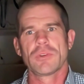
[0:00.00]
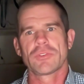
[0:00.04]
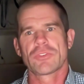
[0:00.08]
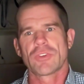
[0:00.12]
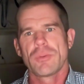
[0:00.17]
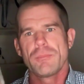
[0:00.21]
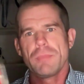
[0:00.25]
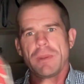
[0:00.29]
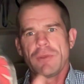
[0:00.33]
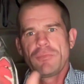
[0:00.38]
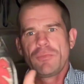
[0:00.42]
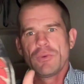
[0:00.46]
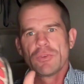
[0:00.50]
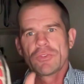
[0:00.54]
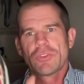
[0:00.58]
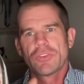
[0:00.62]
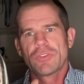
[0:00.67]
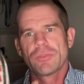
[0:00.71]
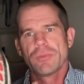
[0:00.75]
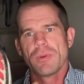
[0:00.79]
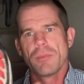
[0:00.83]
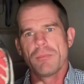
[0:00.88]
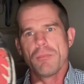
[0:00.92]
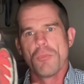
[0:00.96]
So midfoot's
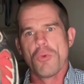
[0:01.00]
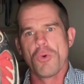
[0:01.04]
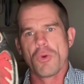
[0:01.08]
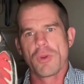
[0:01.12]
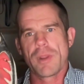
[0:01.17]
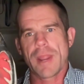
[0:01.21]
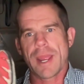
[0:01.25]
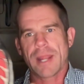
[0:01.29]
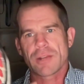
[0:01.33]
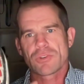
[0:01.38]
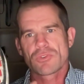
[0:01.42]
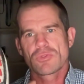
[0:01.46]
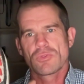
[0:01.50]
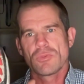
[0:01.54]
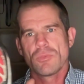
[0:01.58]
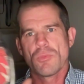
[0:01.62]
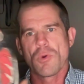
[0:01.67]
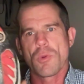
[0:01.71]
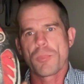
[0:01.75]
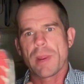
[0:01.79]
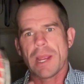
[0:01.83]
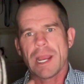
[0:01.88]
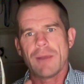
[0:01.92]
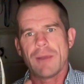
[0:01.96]
just a more natural, more
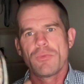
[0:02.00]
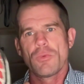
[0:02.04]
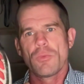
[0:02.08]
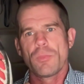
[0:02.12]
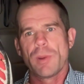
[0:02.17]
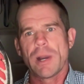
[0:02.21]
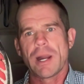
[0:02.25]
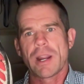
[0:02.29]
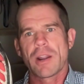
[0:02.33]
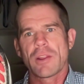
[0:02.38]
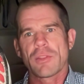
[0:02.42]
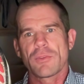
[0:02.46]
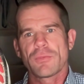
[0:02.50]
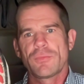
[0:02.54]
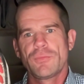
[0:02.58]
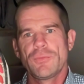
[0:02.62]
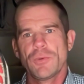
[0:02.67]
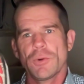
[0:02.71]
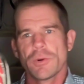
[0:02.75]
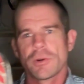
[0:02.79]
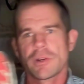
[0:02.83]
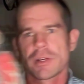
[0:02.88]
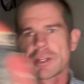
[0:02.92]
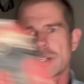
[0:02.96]
powerful part of the
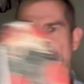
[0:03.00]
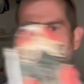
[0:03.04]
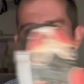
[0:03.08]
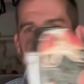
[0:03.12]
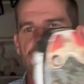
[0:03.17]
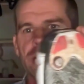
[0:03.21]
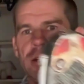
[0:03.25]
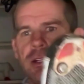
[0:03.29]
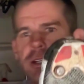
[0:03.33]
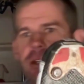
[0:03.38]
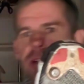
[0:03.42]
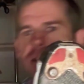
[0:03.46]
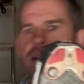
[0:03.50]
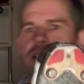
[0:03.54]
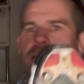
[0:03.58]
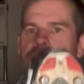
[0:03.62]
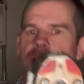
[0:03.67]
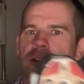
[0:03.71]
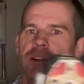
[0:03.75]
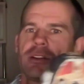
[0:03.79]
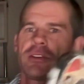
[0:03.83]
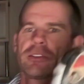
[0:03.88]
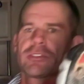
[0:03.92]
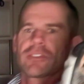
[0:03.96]
foot, okay?
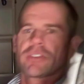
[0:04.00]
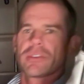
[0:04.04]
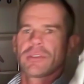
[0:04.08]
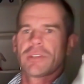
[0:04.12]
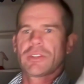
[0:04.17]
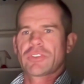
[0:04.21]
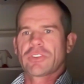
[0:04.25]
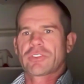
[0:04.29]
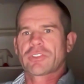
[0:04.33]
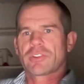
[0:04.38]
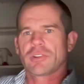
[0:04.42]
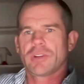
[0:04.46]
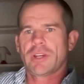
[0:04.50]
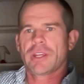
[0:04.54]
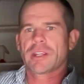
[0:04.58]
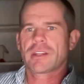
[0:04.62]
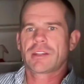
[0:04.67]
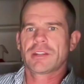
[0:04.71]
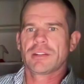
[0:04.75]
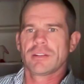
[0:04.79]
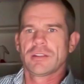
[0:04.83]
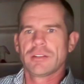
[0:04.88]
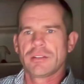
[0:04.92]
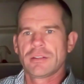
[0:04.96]
So it's just
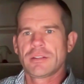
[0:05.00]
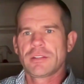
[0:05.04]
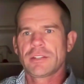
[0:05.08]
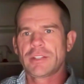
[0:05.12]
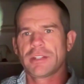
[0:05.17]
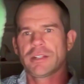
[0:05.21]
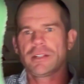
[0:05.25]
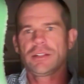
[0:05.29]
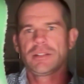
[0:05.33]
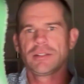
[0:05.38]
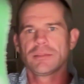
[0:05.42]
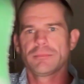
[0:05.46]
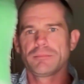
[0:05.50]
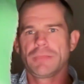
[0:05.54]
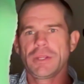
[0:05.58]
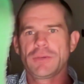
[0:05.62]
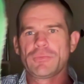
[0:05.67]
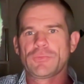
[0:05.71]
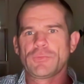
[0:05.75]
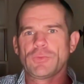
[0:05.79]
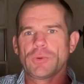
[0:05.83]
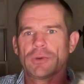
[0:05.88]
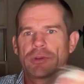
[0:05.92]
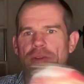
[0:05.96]
like, you know,
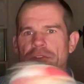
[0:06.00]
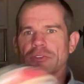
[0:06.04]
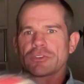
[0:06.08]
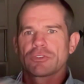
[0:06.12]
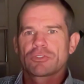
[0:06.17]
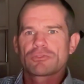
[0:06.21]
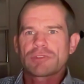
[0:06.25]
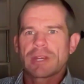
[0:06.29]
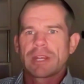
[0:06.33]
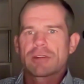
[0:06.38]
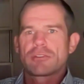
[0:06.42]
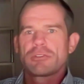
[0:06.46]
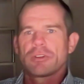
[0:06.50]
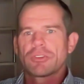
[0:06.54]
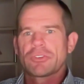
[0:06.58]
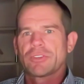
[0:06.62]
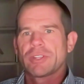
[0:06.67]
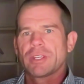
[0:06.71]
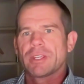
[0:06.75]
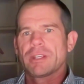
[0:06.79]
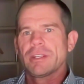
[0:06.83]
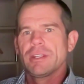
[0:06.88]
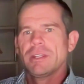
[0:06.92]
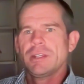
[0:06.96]
midfoot, just straight across
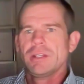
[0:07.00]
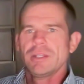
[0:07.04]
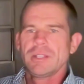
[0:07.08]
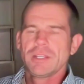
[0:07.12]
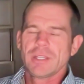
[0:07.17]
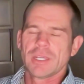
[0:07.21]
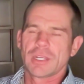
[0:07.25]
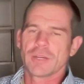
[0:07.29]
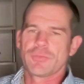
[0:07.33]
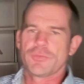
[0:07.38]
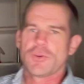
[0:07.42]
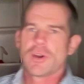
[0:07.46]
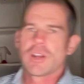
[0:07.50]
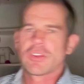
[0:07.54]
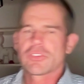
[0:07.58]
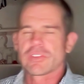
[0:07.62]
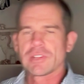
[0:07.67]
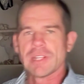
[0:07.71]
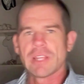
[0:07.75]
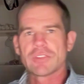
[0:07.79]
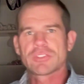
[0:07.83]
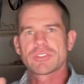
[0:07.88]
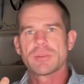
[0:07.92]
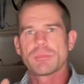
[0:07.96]
there. I find it's
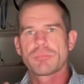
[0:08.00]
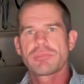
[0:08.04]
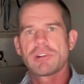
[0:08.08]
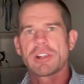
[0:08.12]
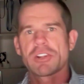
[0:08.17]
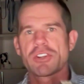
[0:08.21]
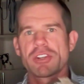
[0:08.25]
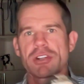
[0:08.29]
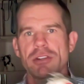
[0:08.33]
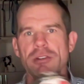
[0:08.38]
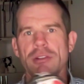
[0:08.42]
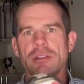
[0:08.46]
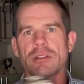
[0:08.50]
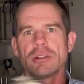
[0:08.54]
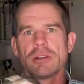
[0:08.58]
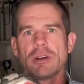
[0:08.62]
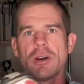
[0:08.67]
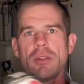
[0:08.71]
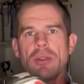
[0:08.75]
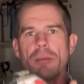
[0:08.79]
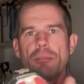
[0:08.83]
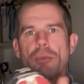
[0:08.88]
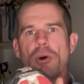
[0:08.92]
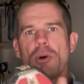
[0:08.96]
less compression
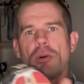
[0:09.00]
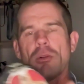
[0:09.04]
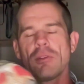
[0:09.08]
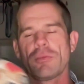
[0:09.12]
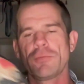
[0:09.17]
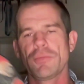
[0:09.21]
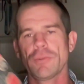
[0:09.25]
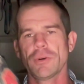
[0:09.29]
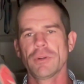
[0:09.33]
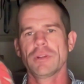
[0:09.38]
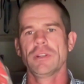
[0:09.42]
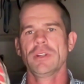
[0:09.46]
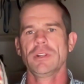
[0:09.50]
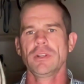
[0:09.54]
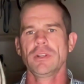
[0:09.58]
on the ball of the foot.